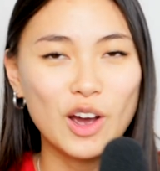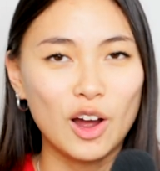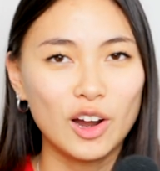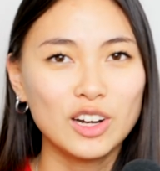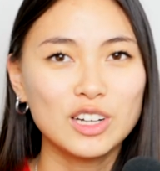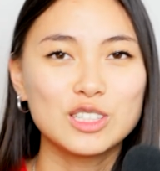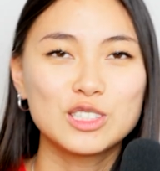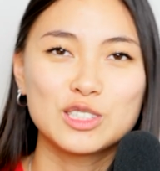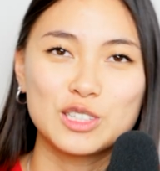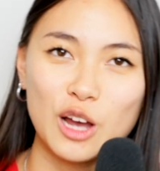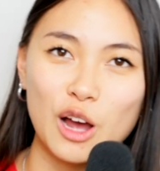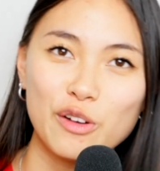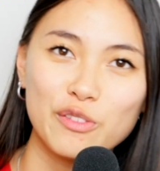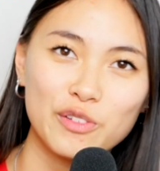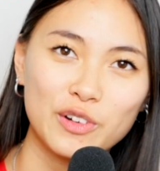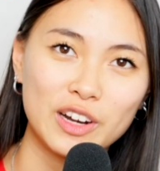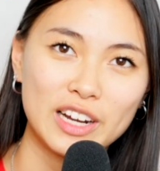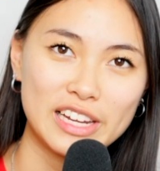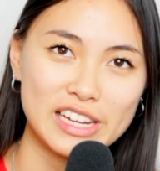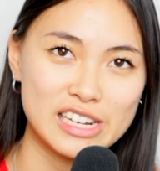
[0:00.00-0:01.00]
gone a
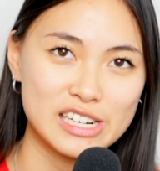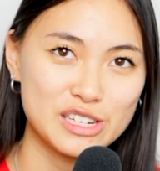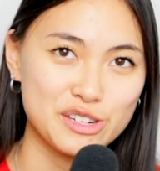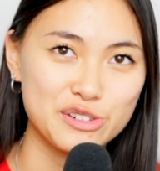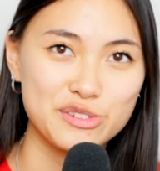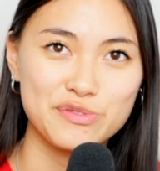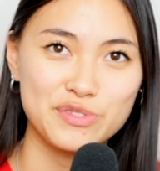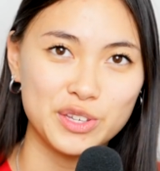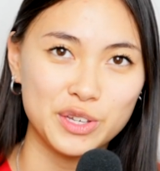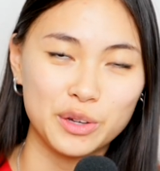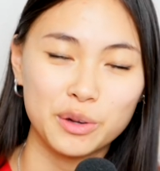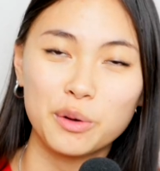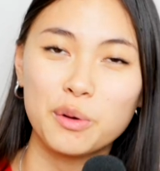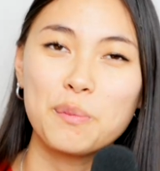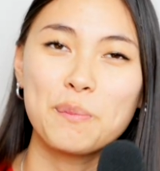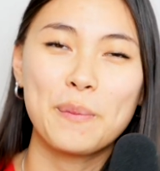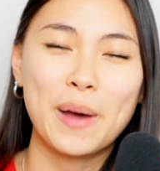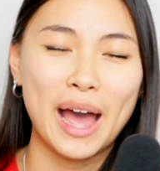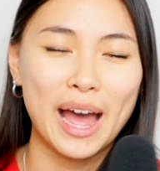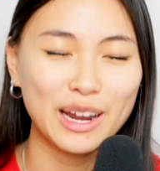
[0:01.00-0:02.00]
software interview,
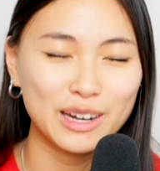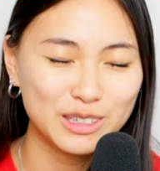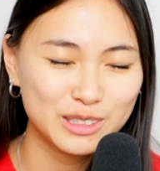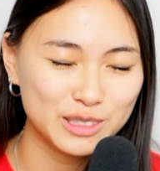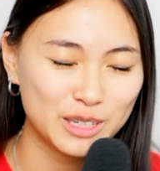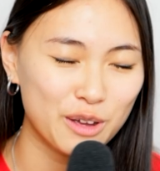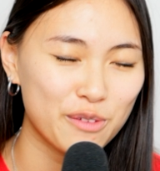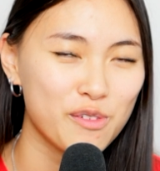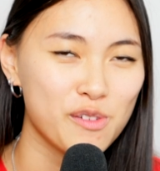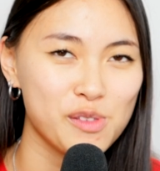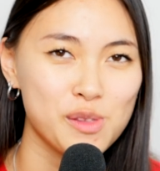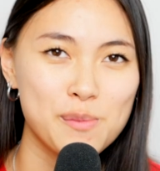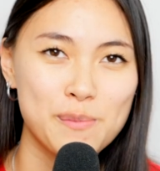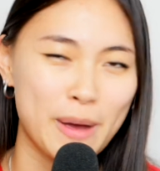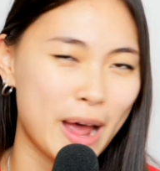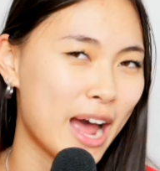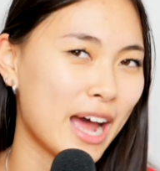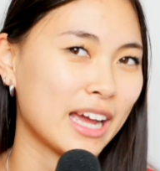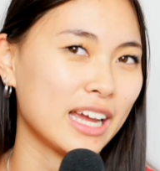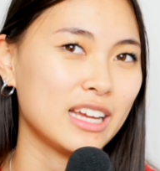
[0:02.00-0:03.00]
pat yourself on the
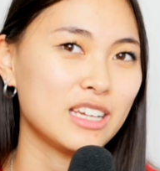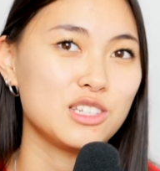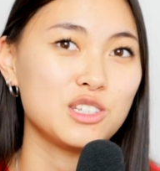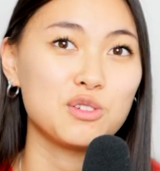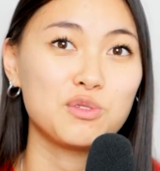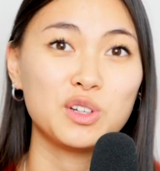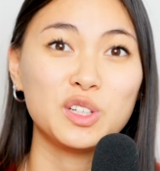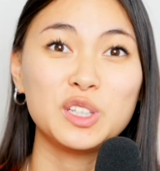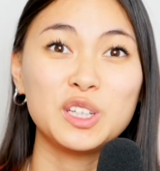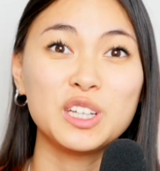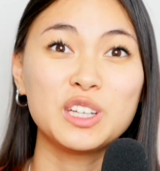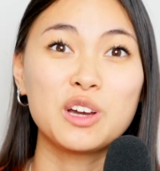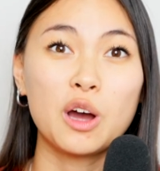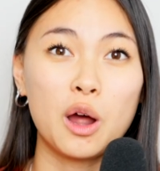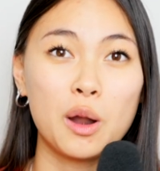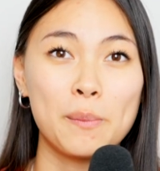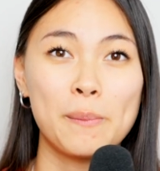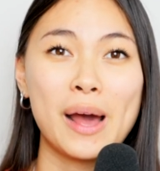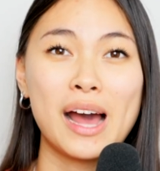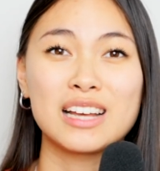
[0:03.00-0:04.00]
back because you've really
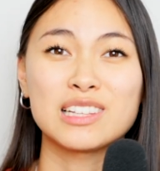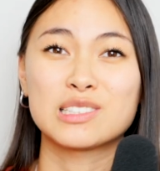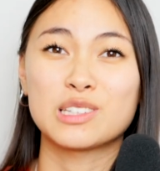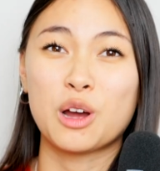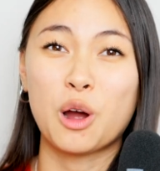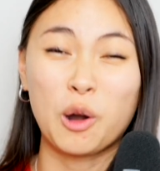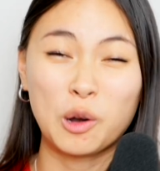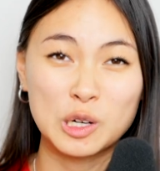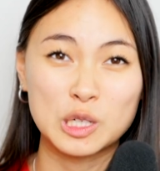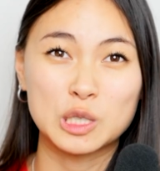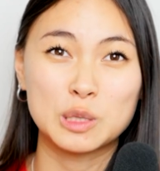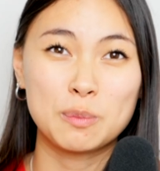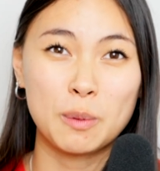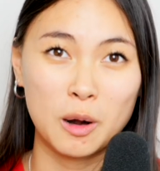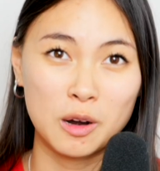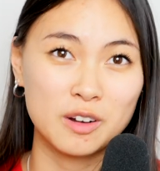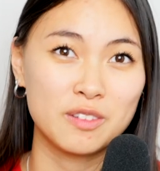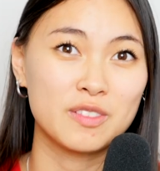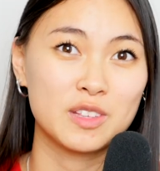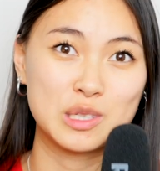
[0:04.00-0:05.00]
gone past the hardest
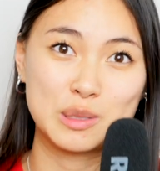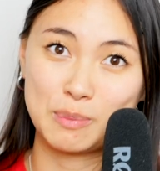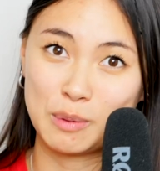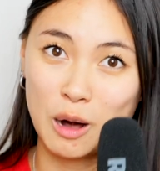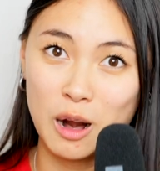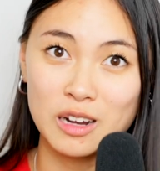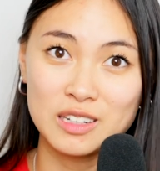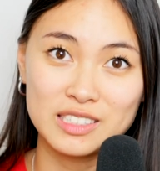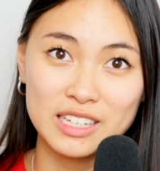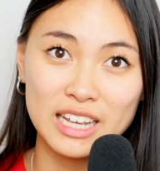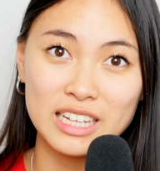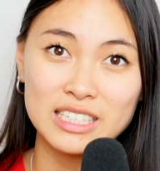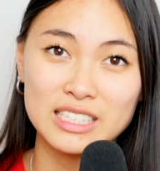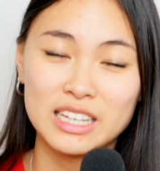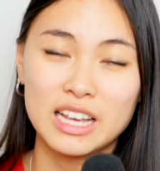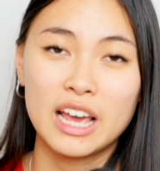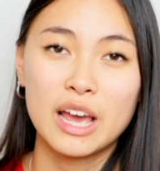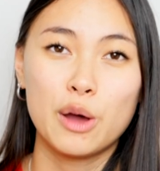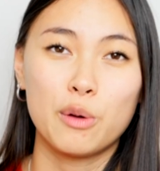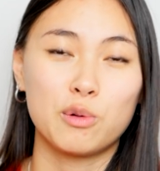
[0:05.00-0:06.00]
part of this process,
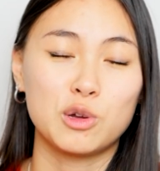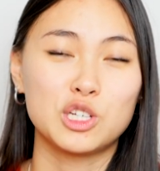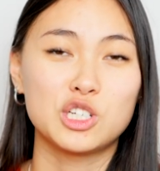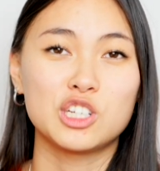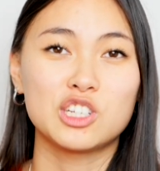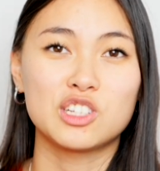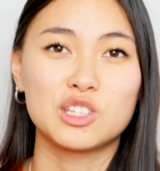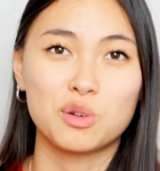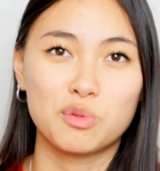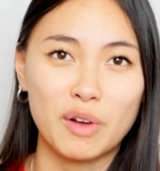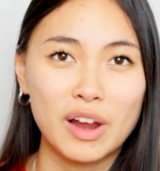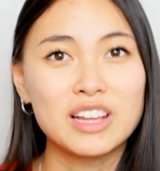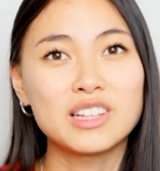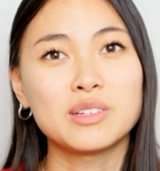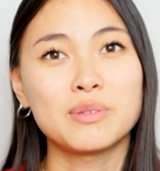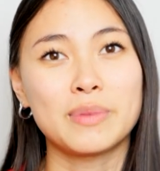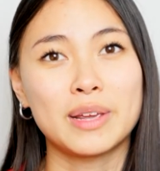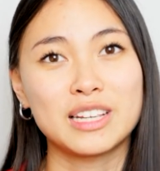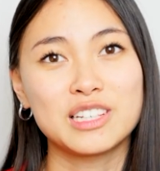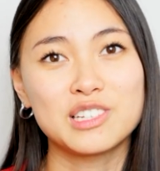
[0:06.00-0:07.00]
which is the
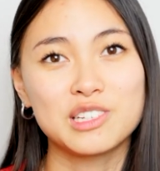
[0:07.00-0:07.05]
resume